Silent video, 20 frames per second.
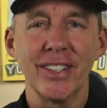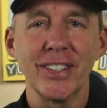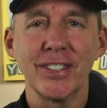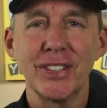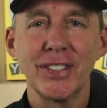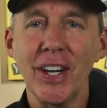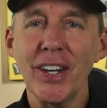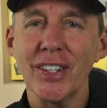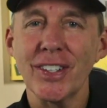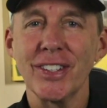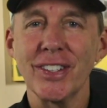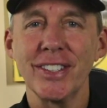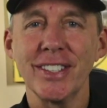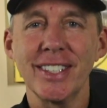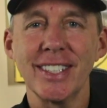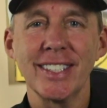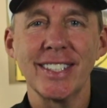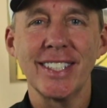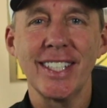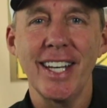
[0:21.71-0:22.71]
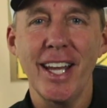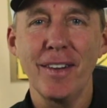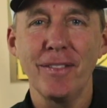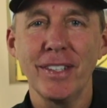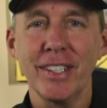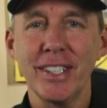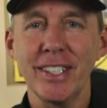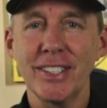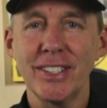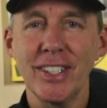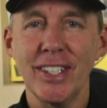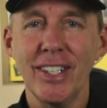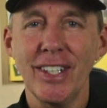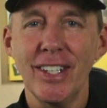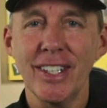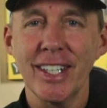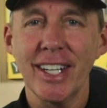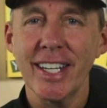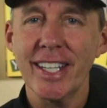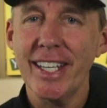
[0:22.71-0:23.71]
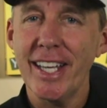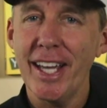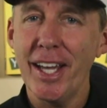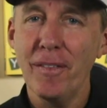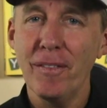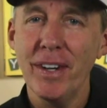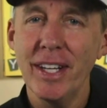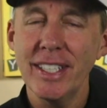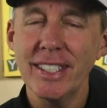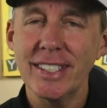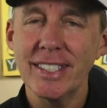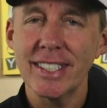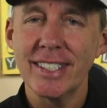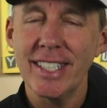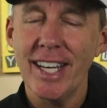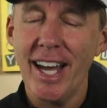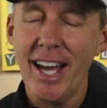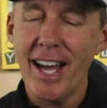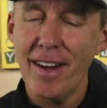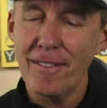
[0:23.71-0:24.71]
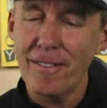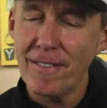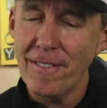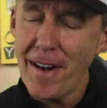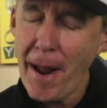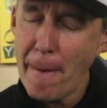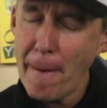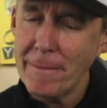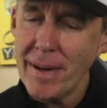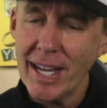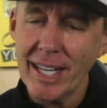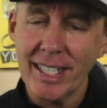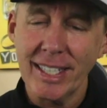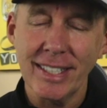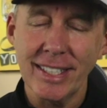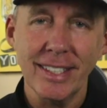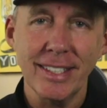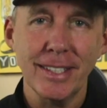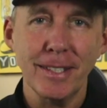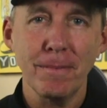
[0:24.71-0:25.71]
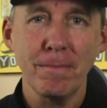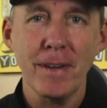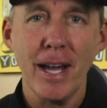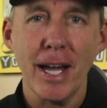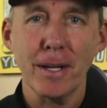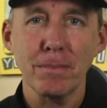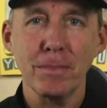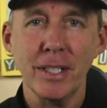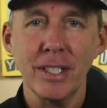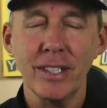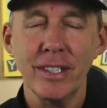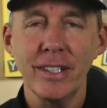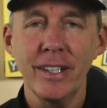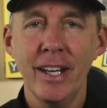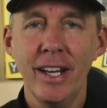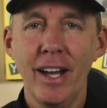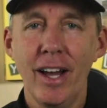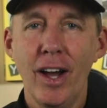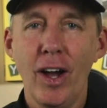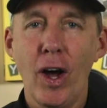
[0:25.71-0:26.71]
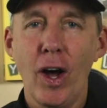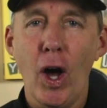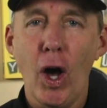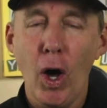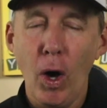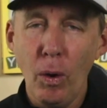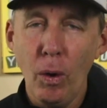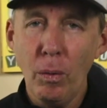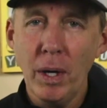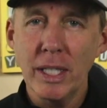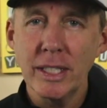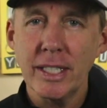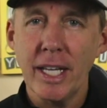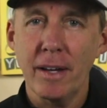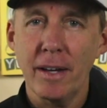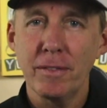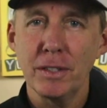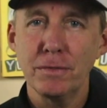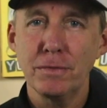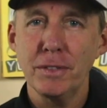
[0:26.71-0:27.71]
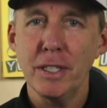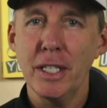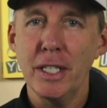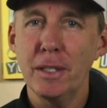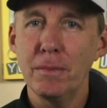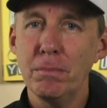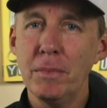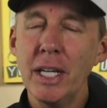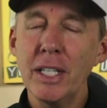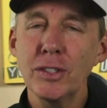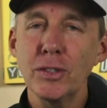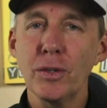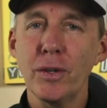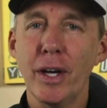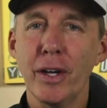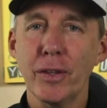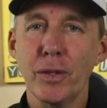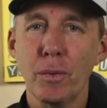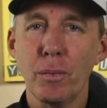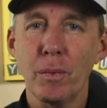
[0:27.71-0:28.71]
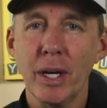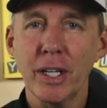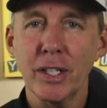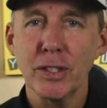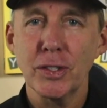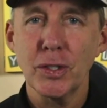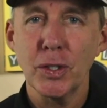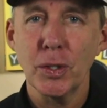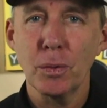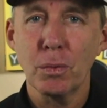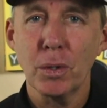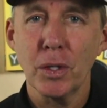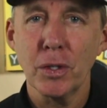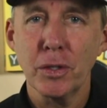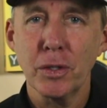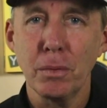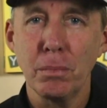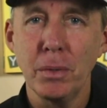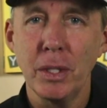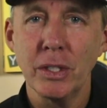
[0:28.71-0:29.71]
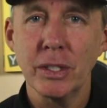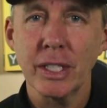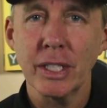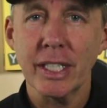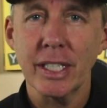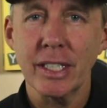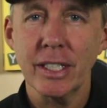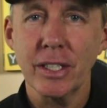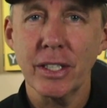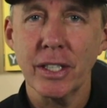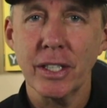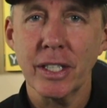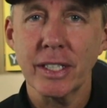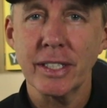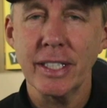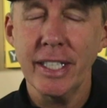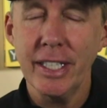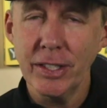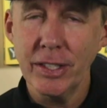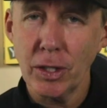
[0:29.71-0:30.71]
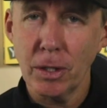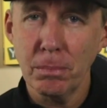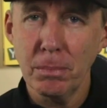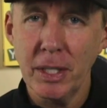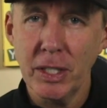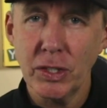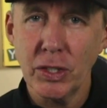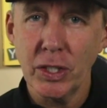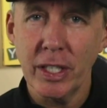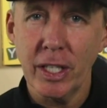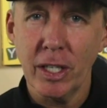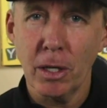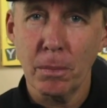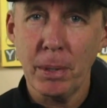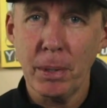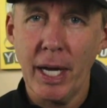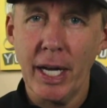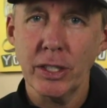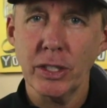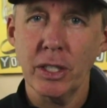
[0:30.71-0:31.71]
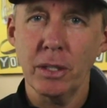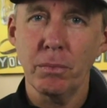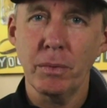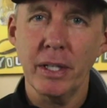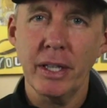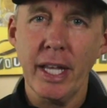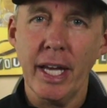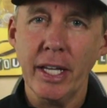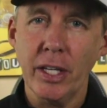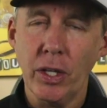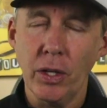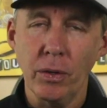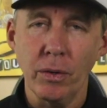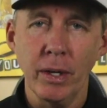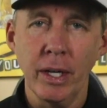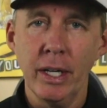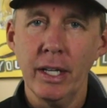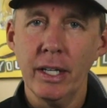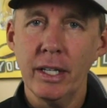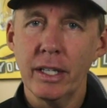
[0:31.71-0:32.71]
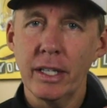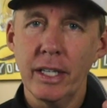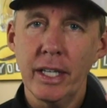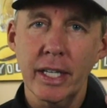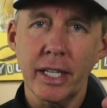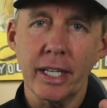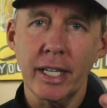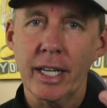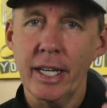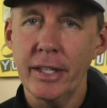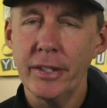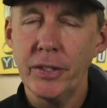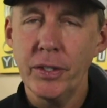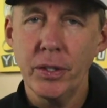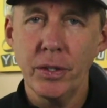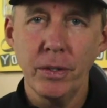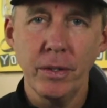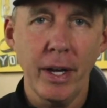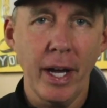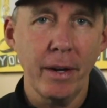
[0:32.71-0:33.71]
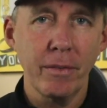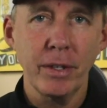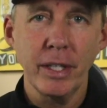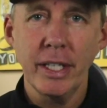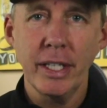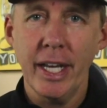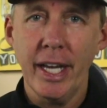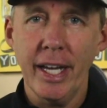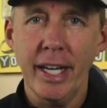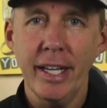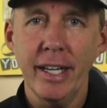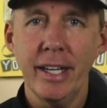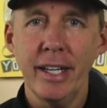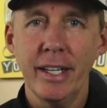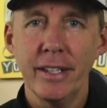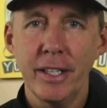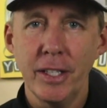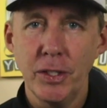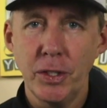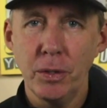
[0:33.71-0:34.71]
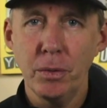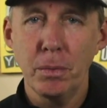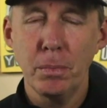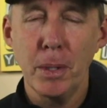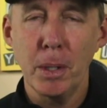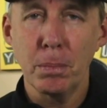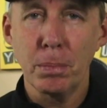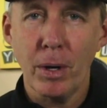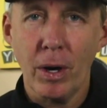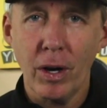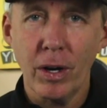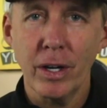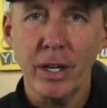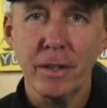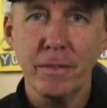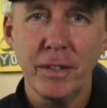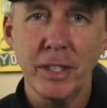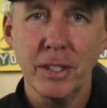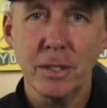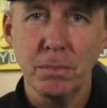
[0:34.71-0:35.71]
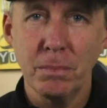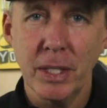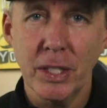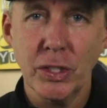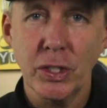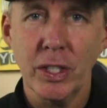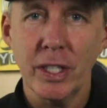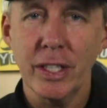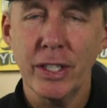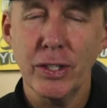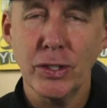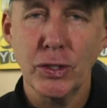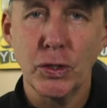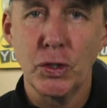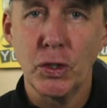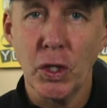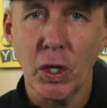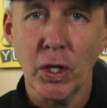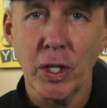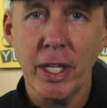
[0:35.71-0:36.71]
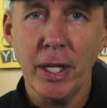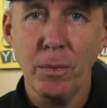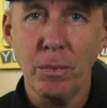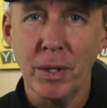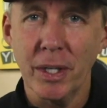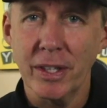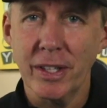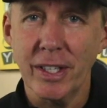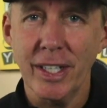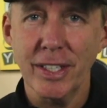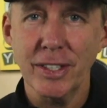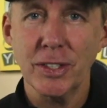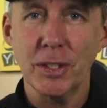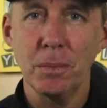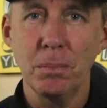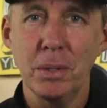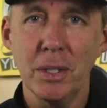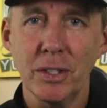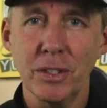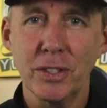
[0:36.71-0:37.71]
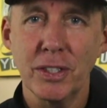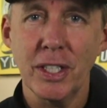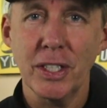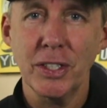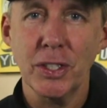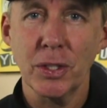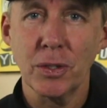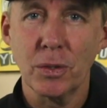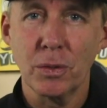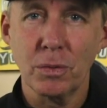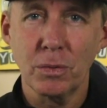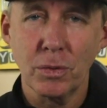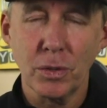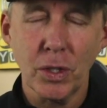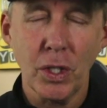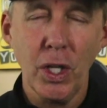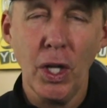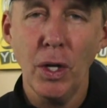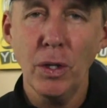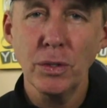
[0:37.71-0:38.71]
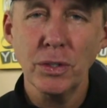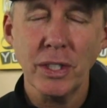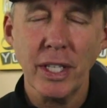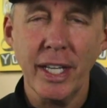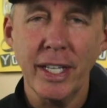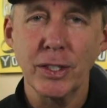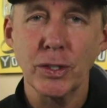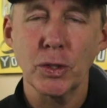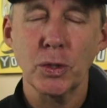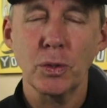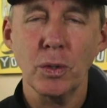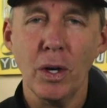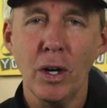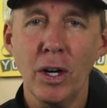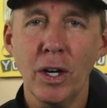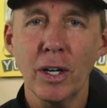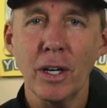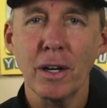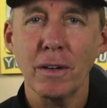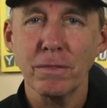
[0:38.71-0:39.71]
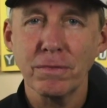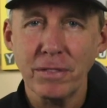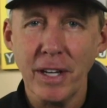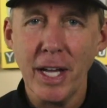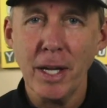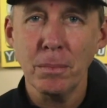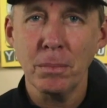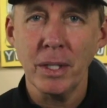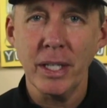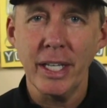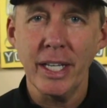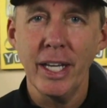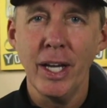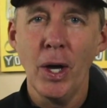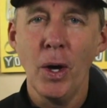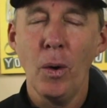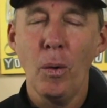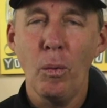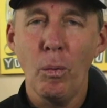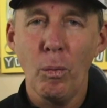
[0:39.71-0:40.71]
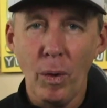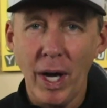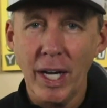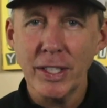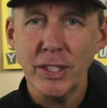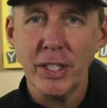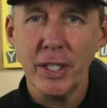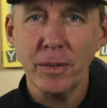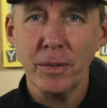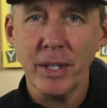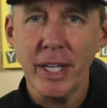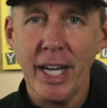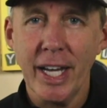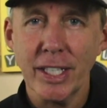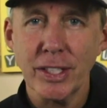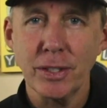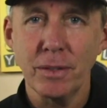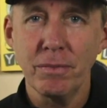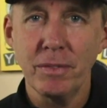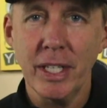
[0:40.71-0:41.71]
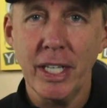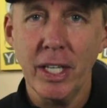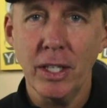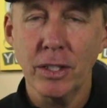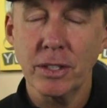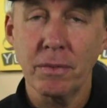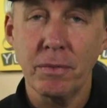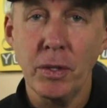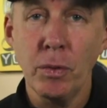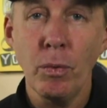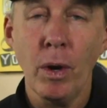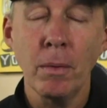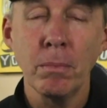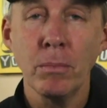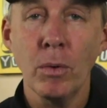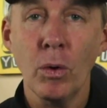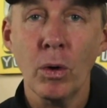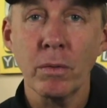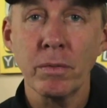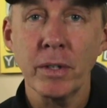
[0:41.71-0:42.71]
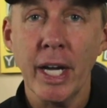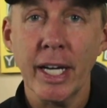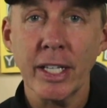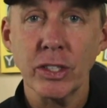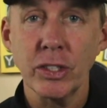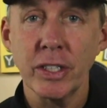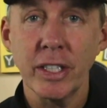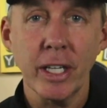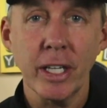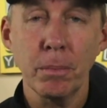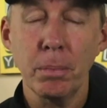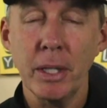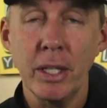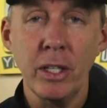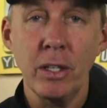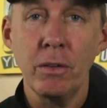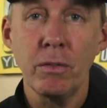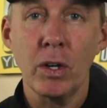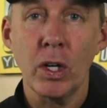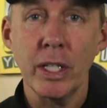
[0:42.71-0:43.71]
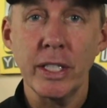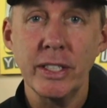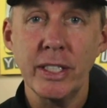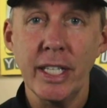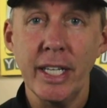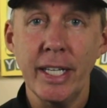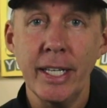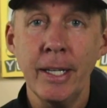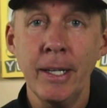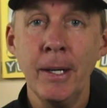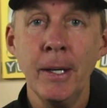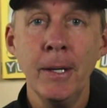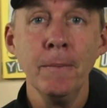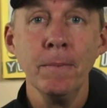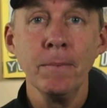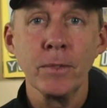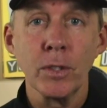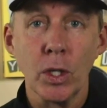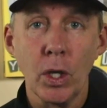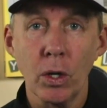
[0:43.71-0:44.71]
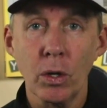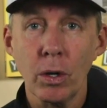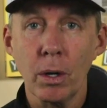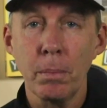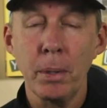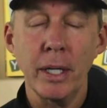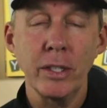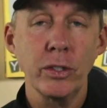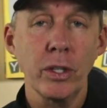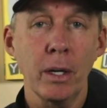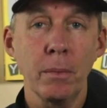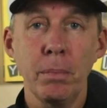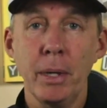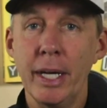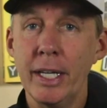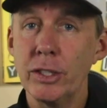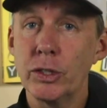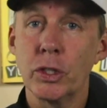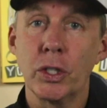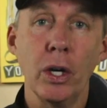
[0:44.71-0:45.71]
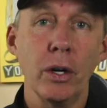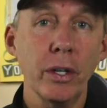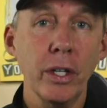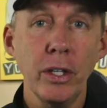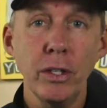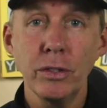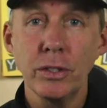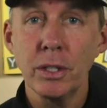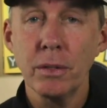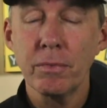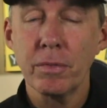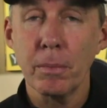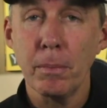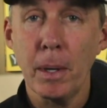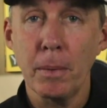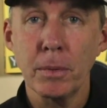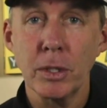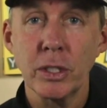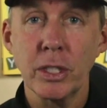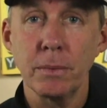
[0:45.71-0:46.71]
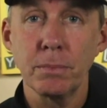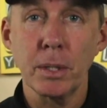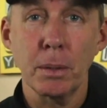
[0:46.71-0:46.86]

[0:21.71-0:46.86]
Circles is the name of the song. I can't wait to dive right back into some Mac Miller. Always having fun. Mental health awareness to the world through music and lyrics is our mission and our passion, and we thank you, Nick and I do every day, that you would be a part of this mission and this journey with us to build such a close and strong family watching reaction videos. If you want more reaction therapy than you've already seen, go to our Patreon page, go to YouTube for memberships.